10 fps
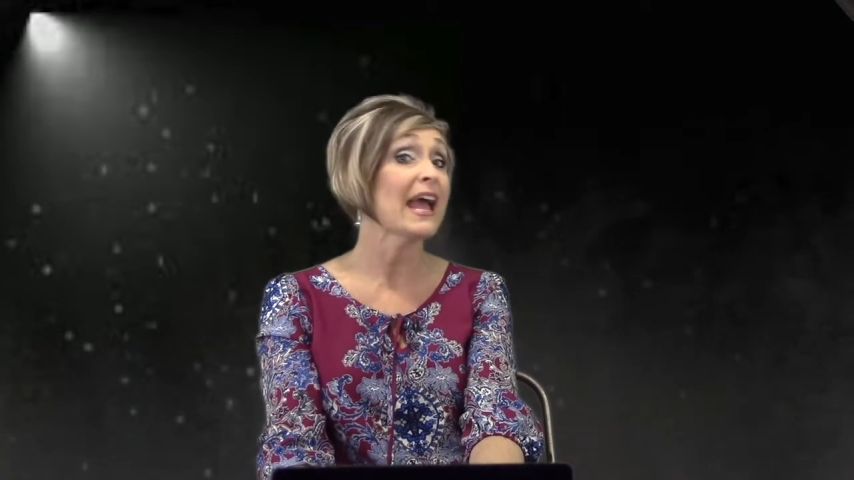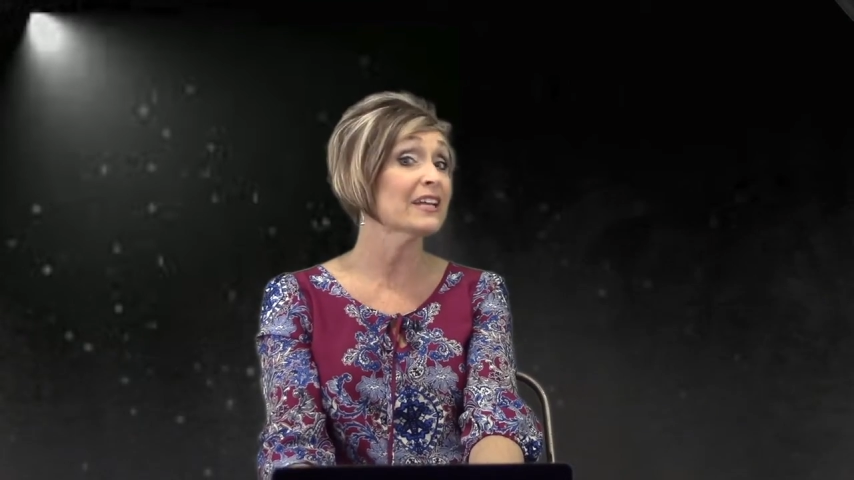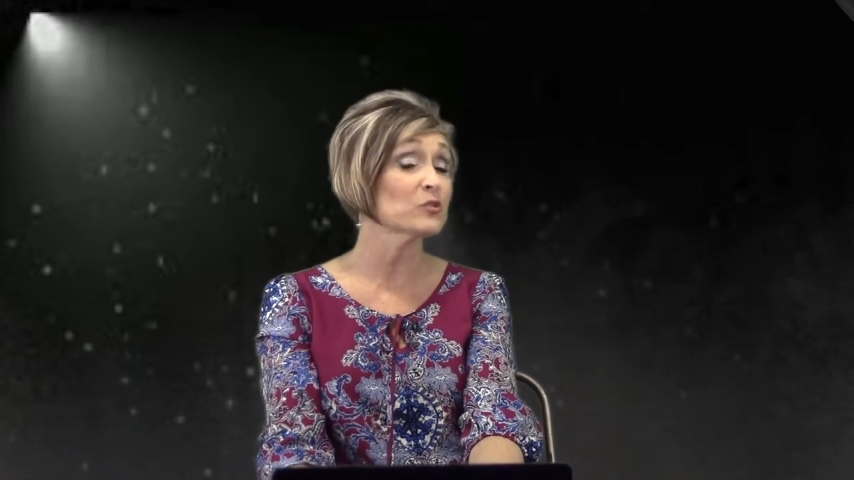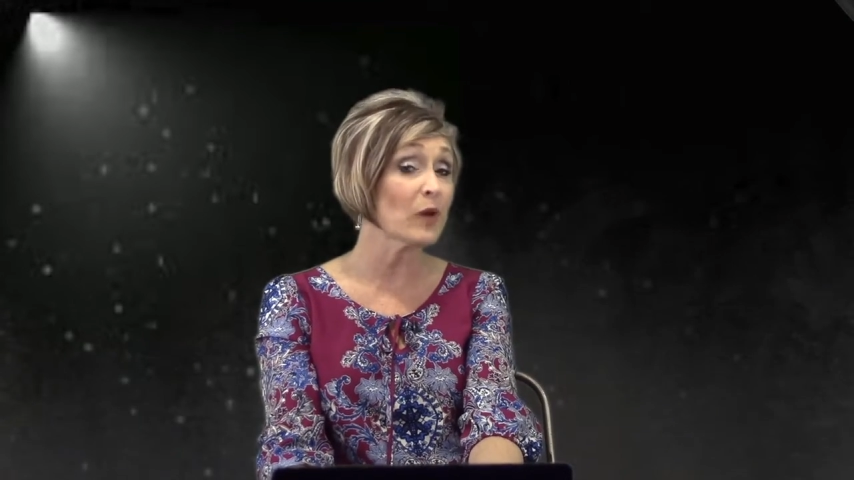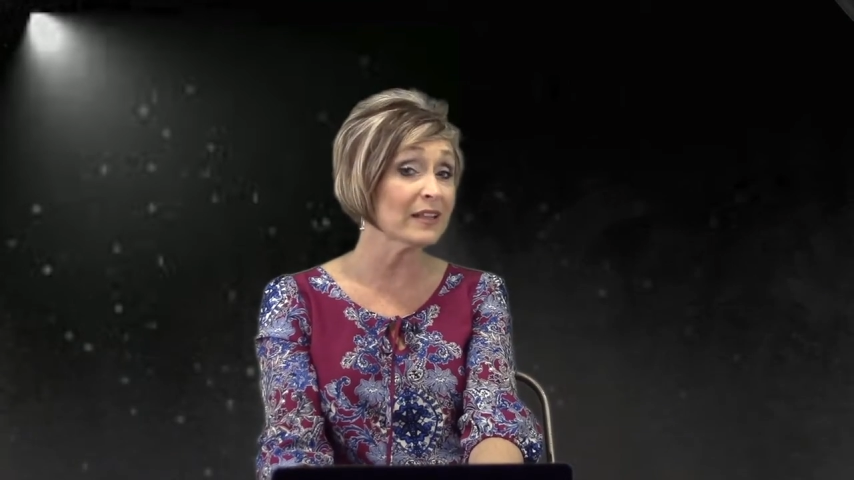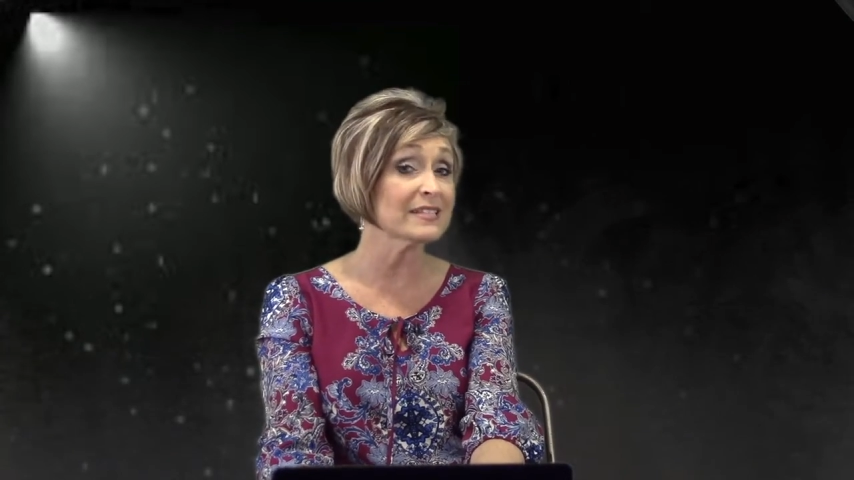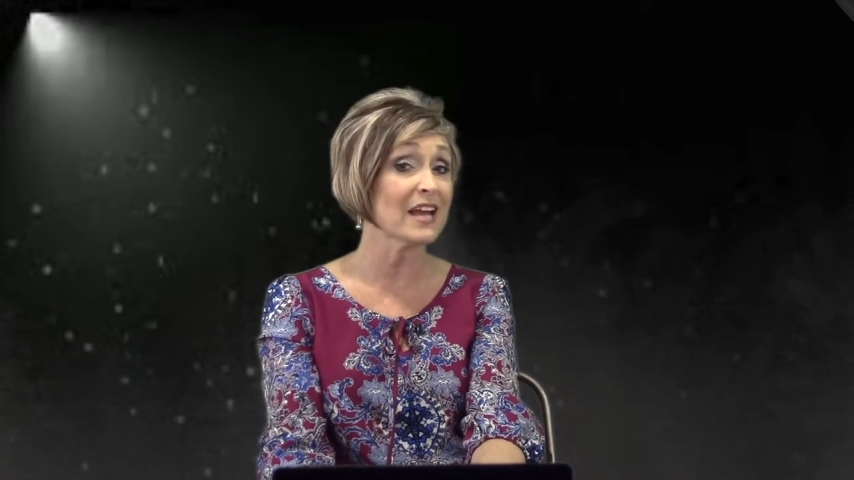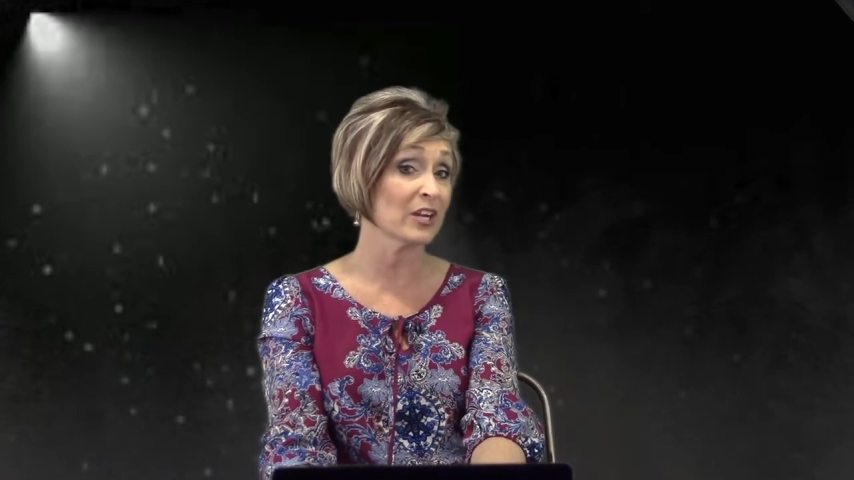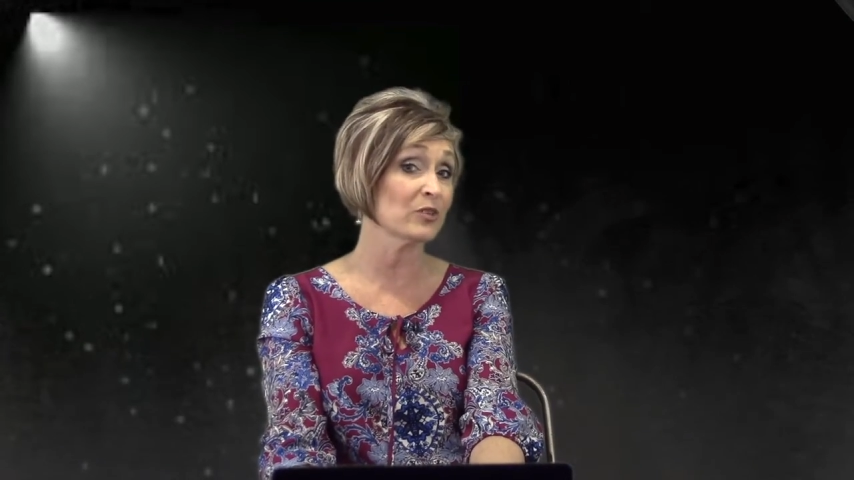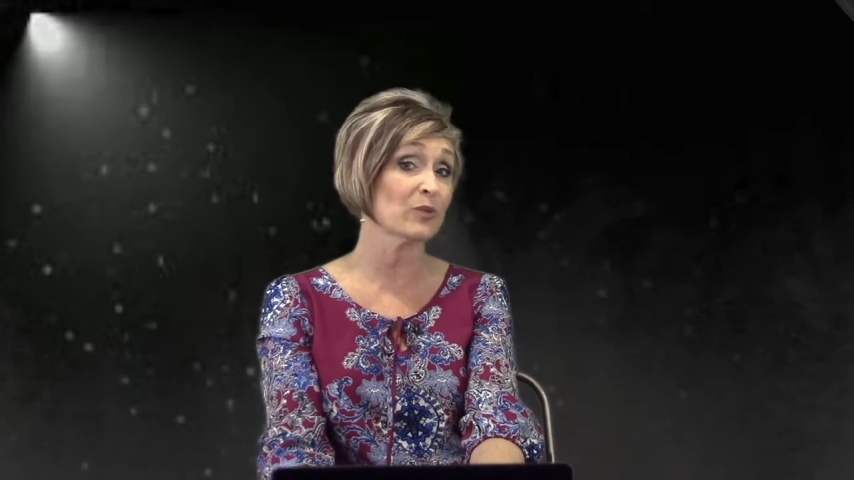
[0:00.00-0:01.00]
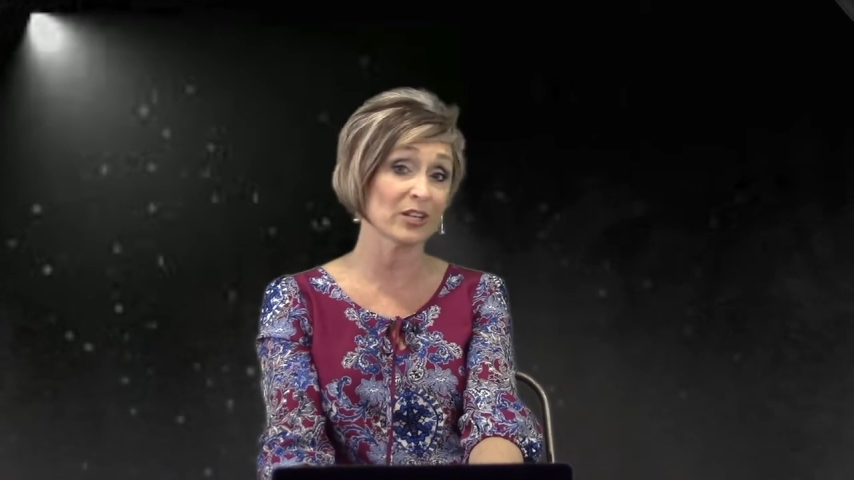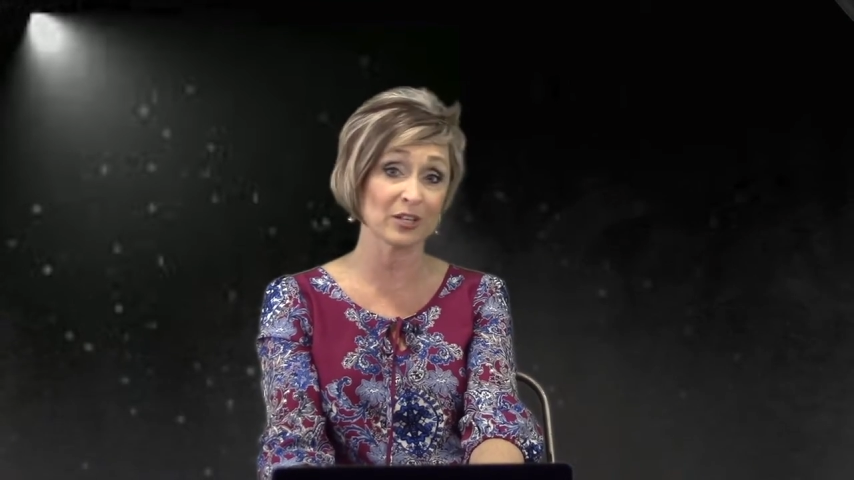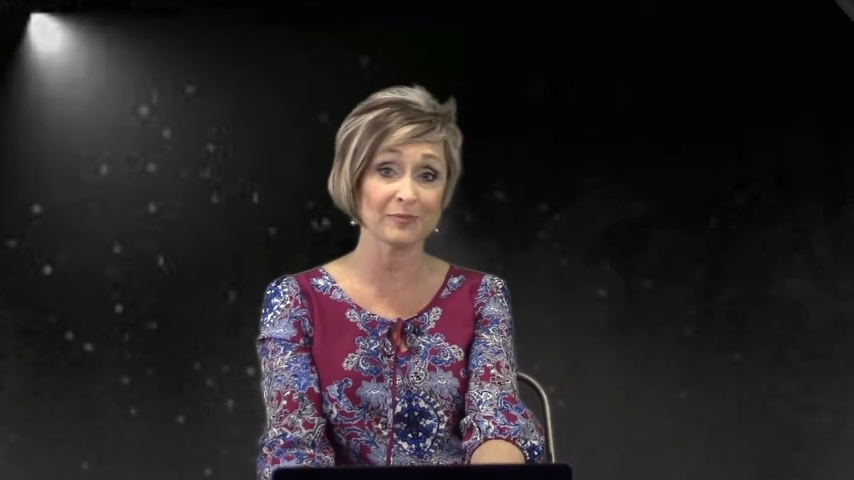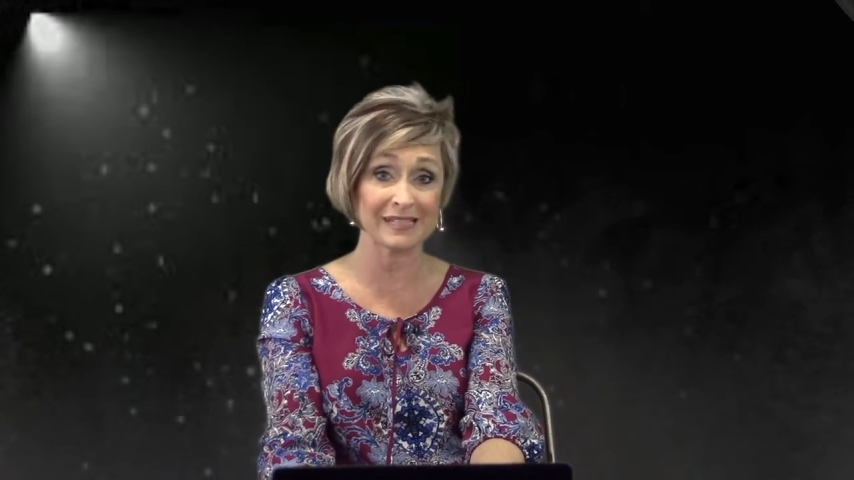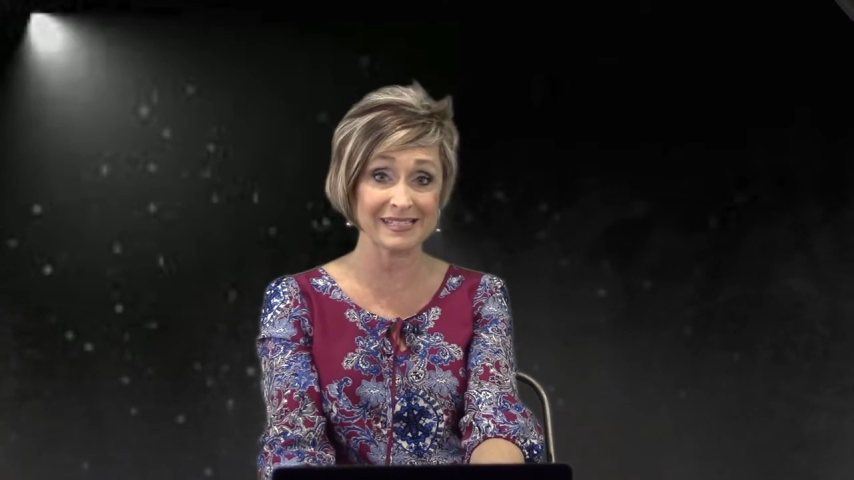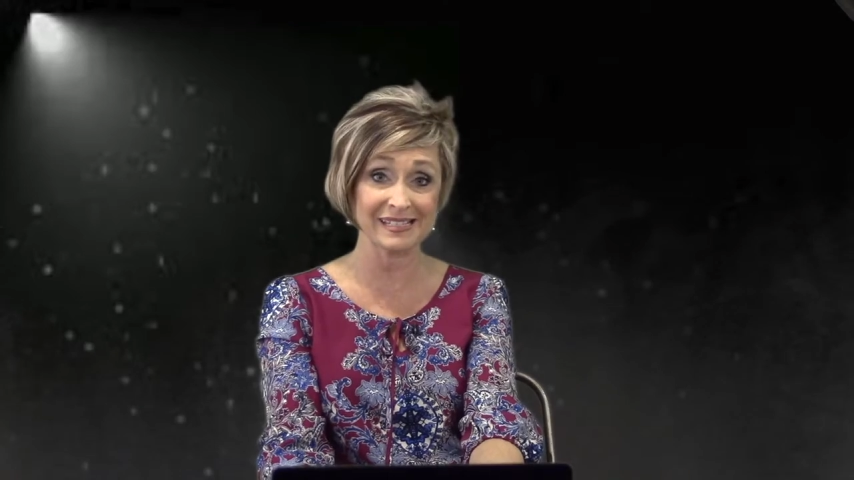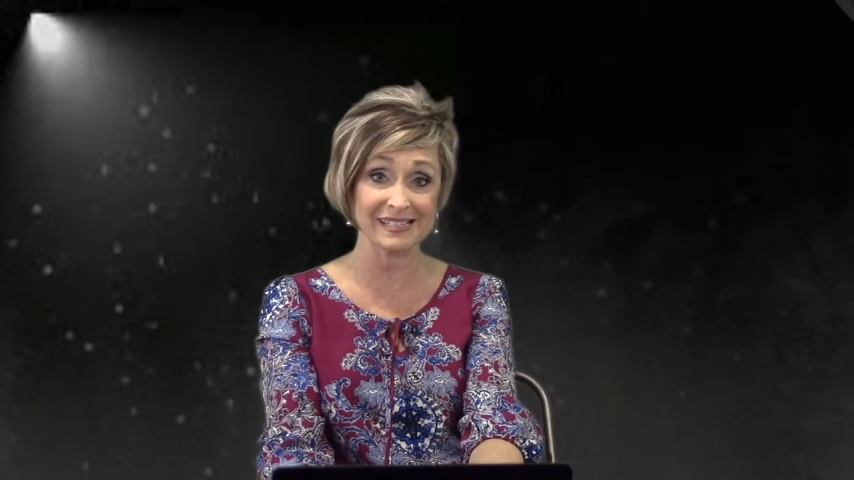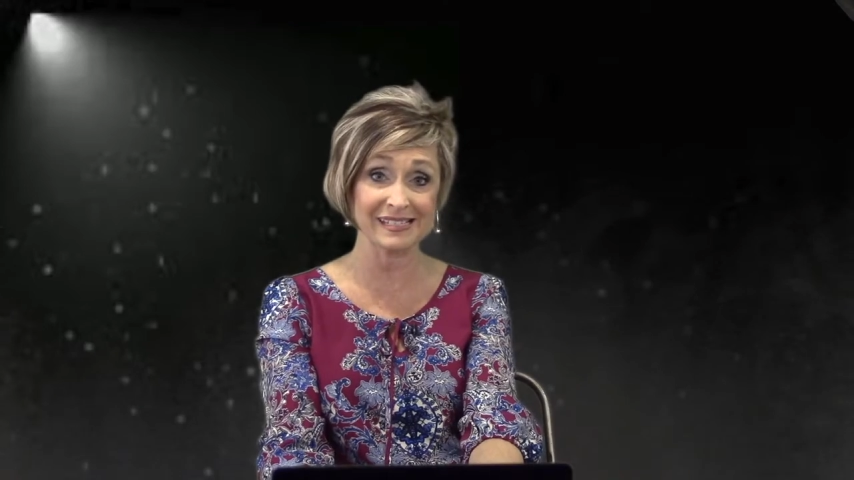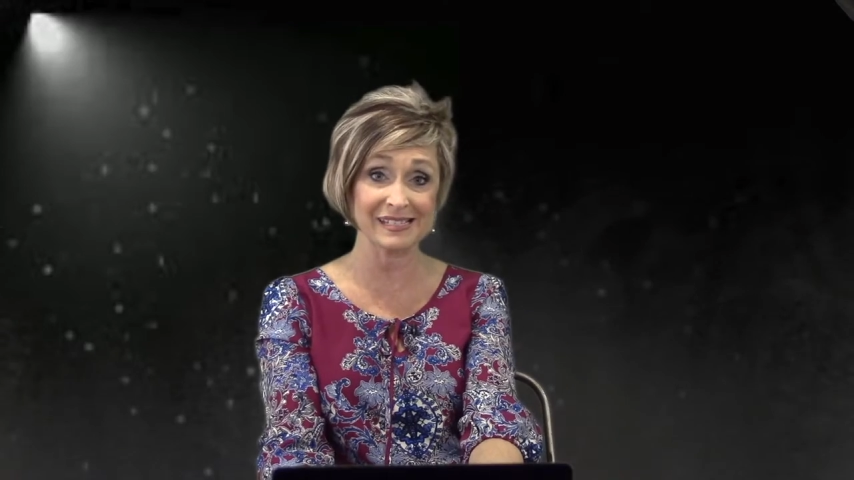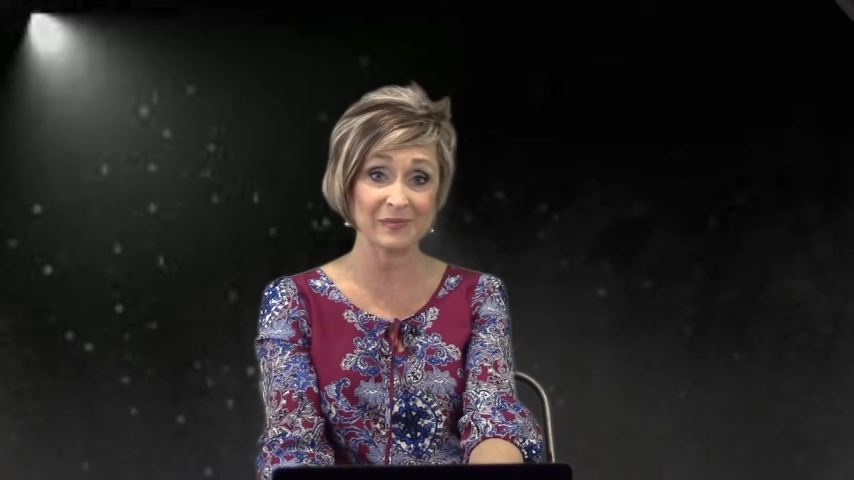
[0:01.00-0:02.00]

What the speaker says: as well as how you run your business.